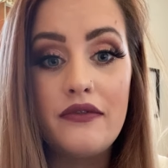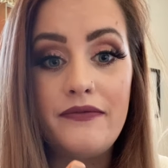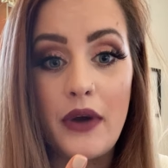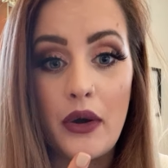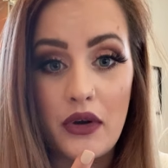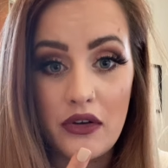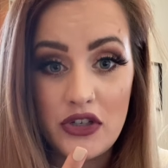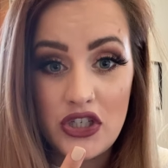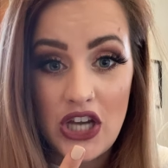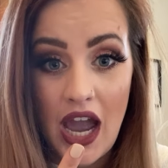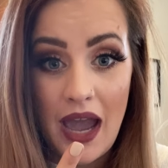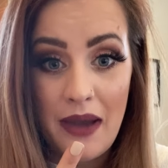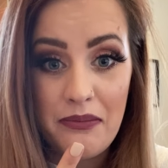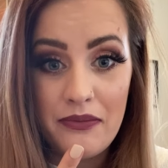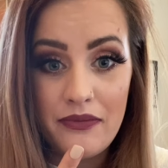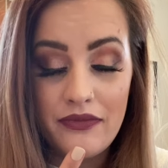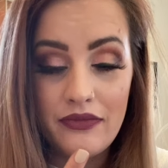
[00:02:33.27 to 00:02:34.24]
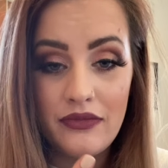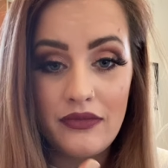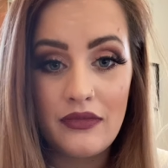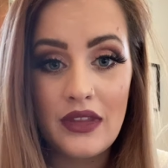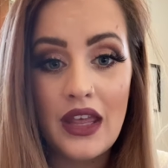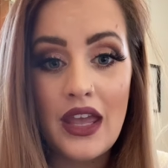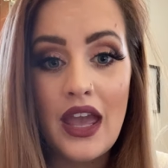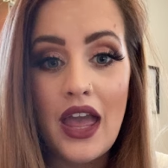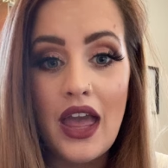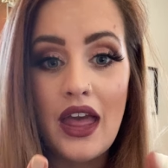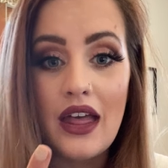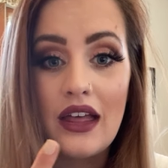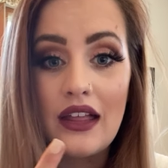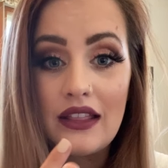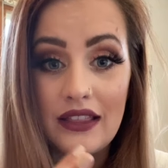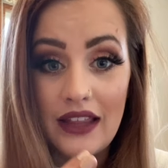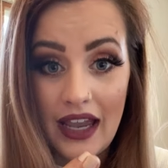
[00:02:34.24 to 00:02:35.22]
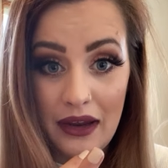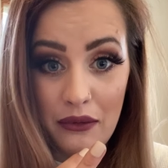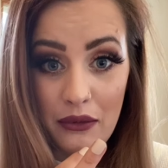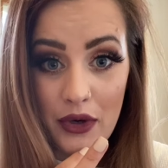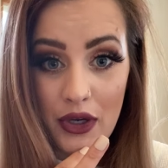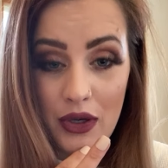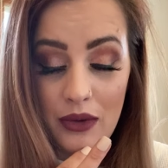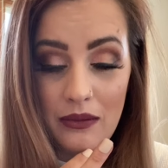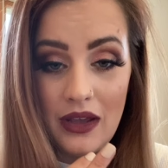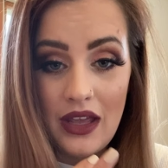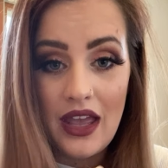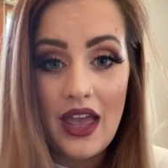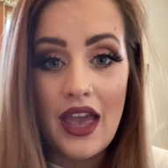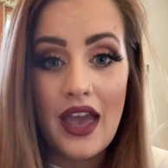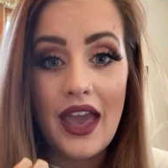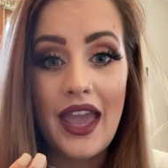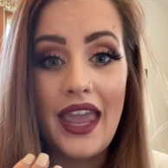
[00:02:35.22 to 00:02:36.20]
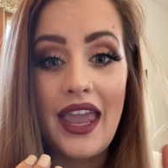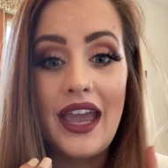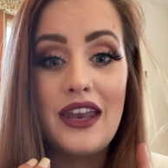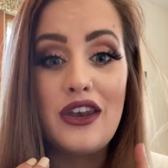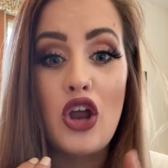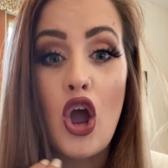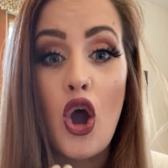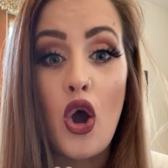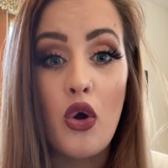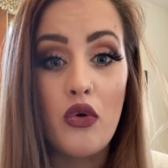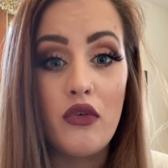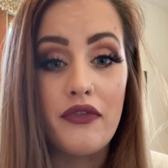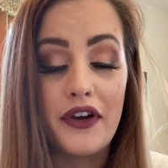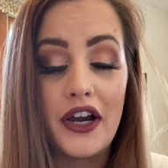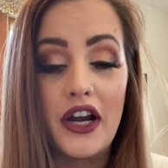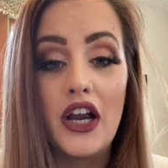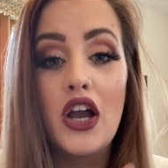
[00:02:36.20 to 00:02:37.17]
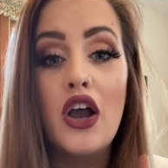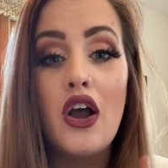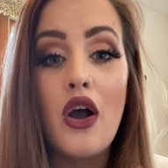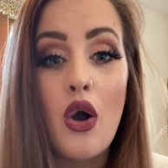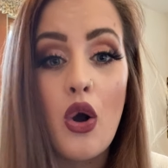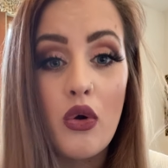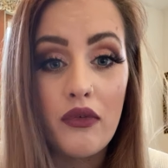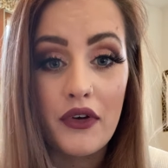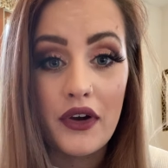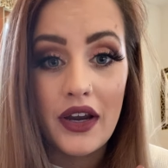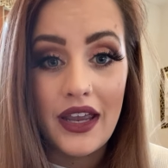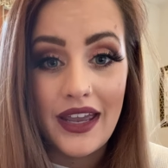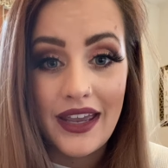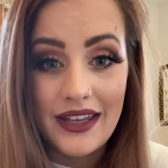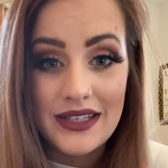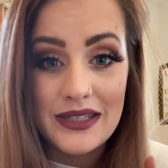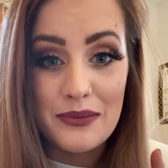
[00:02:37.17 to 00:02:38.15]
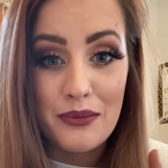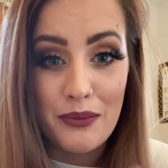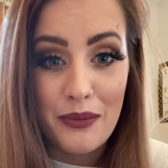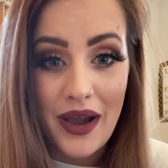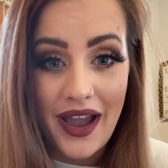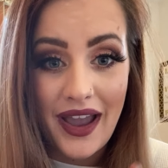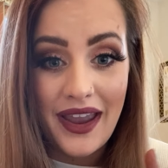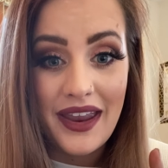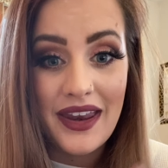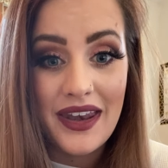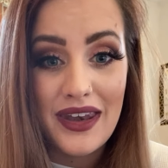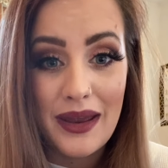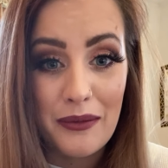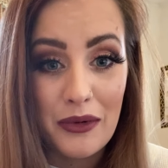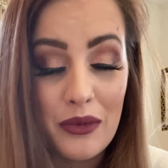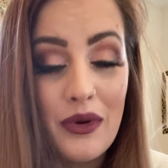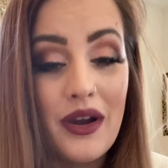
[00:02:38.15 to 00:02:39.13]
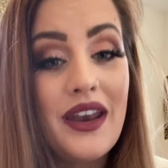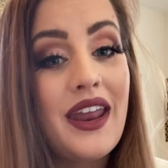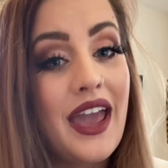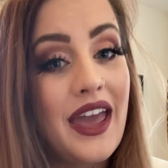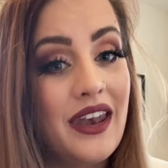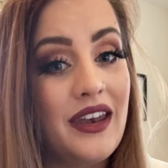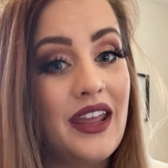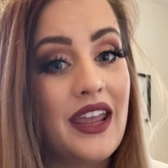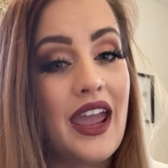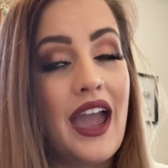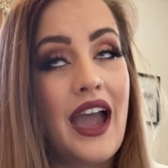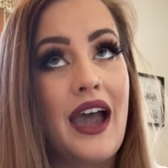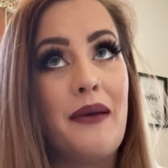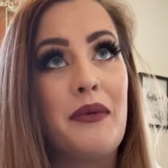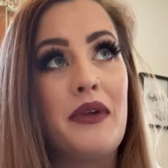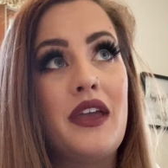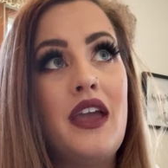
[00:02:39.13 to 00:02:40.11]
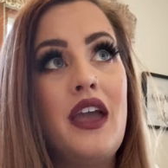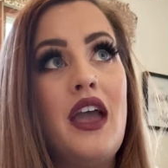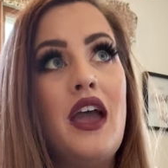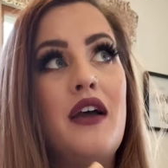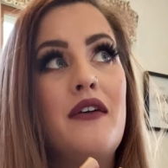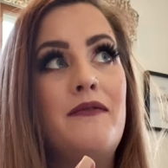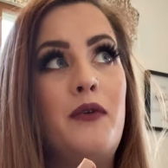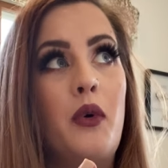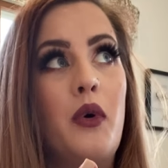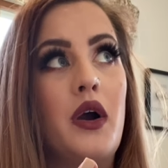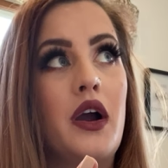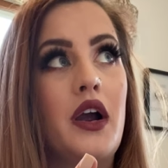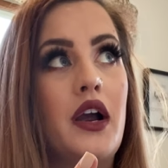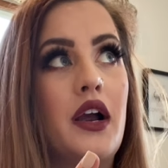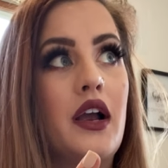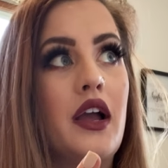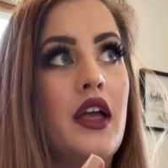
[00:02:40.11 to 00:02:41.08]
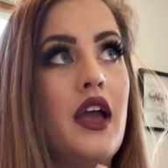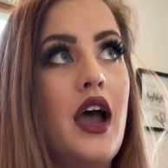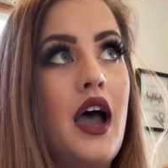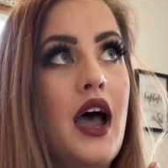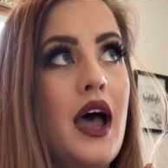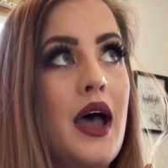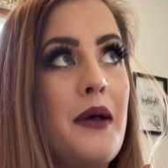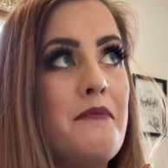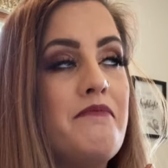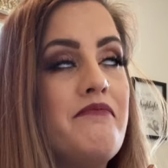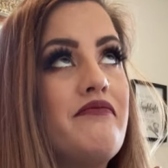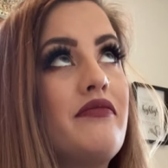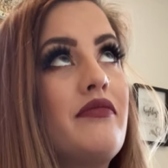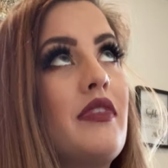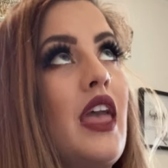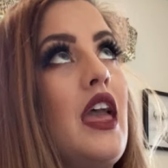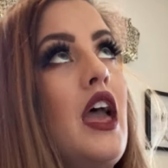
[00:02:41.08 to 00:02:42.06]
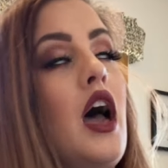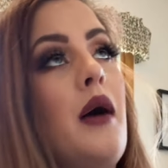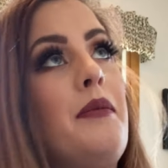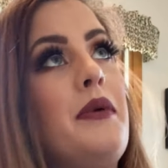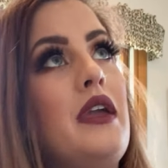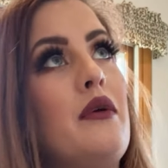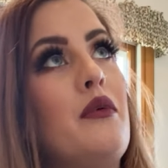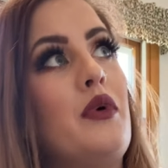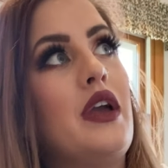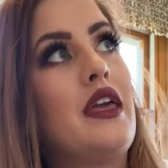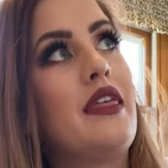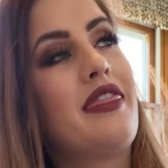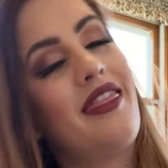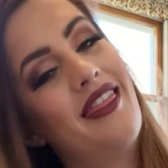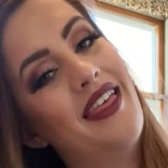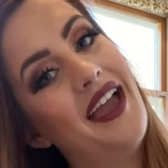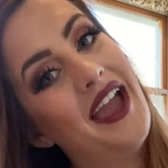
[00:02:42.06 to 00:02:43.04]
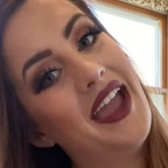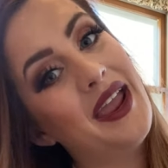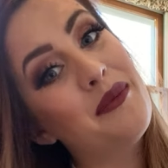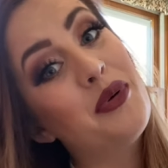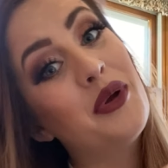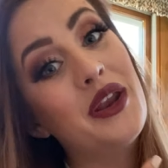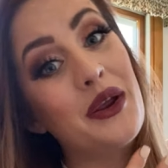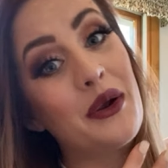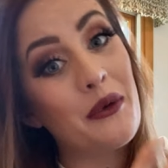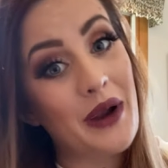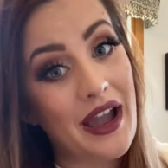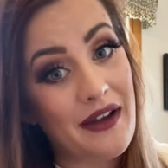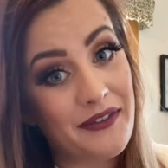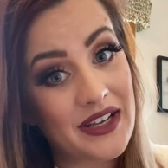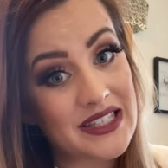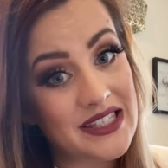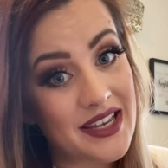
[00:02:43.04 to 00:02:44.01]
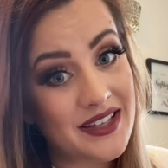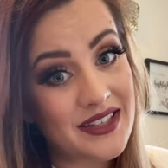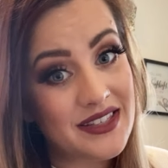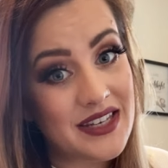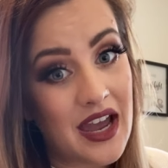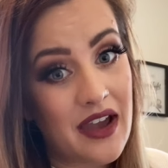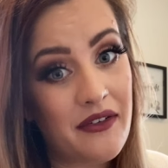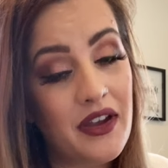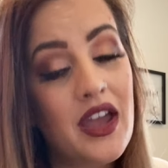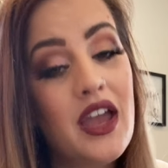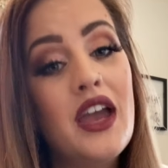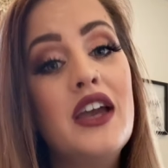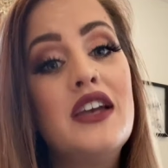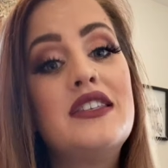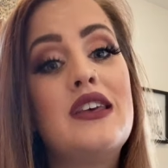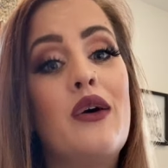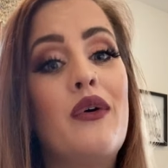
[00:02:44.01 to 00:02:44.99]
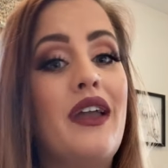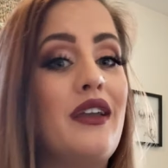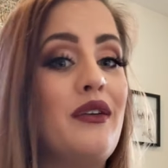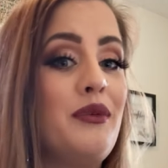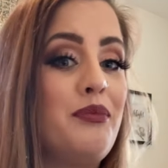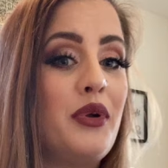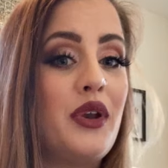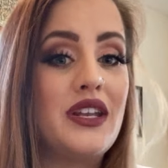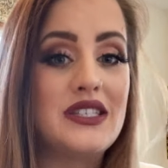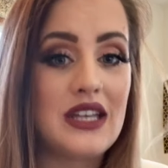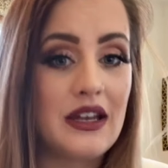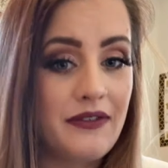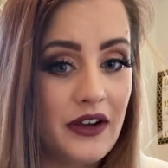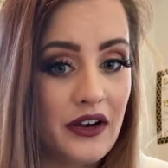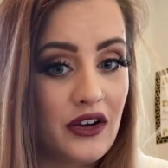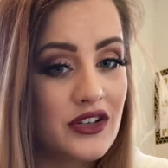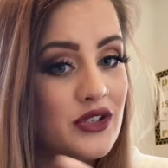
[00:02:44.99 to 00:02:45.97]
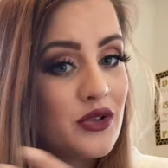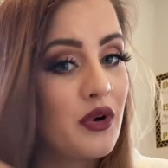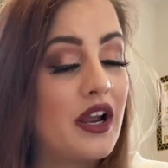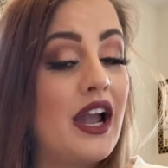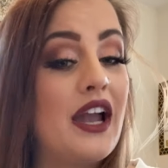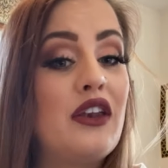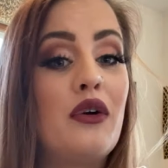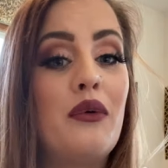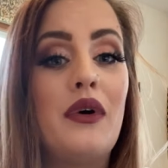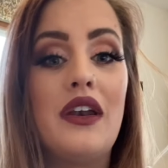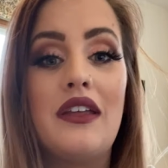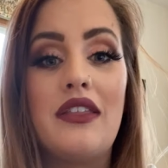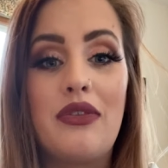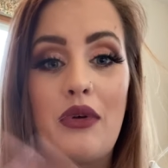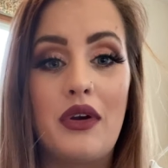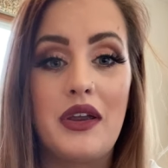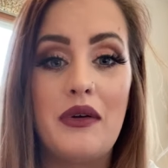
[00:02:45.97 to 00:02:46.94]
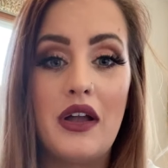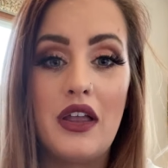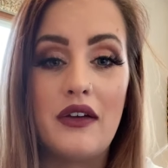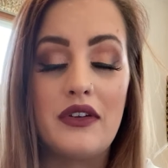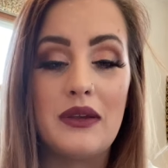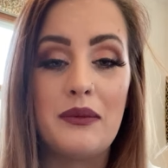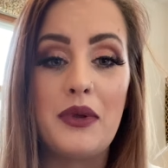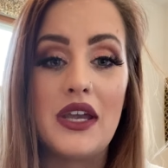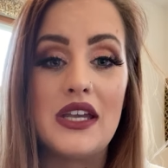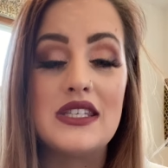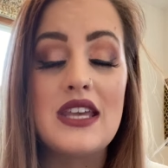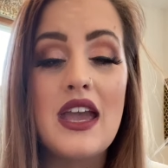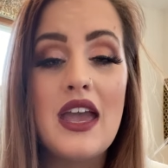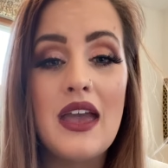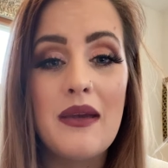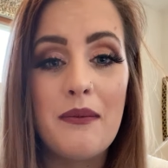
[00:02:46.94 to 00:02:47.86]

Photoshop, Lightroom, and Over. Over is my number one editing app for um, helping with like putting graphics on stuff. So like putting stuff on your story. I don't want to throw you all over the place.